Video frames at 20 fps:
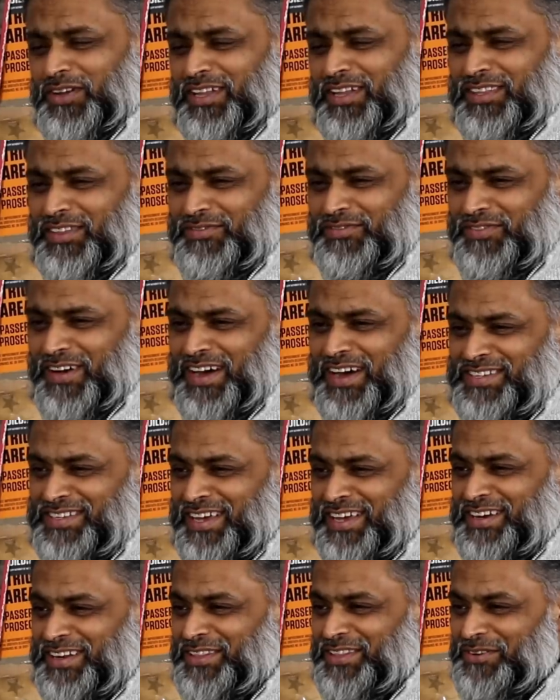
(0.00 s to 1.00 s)
don't let the facts
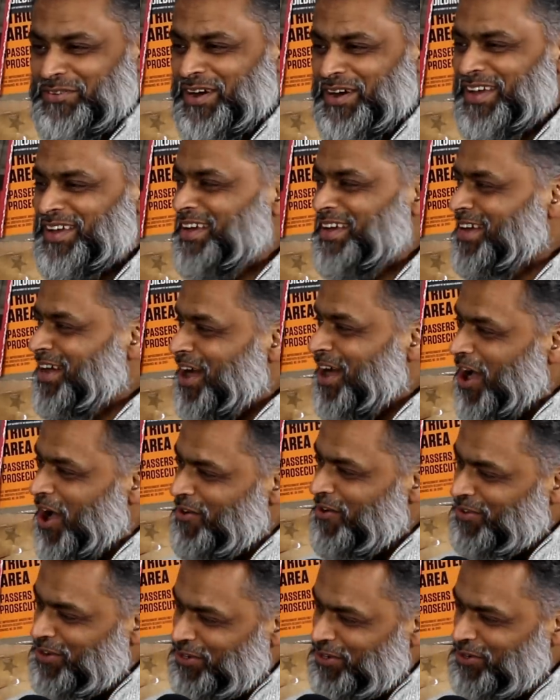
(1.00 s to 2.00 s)
get in the way
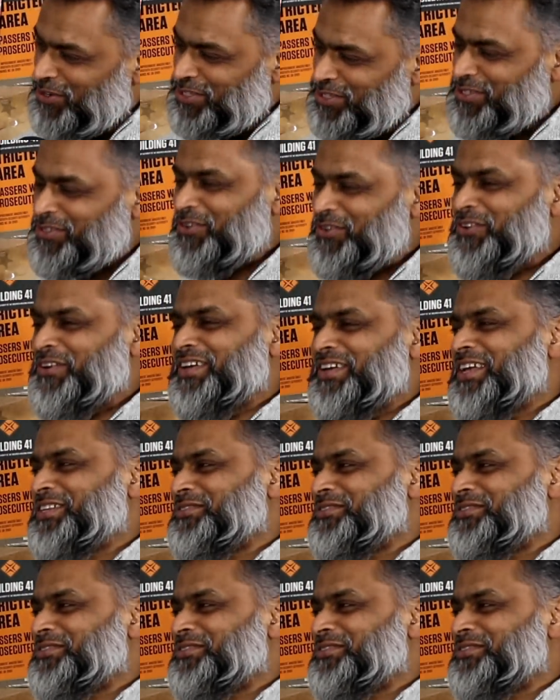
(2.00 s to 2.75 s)
of a good story,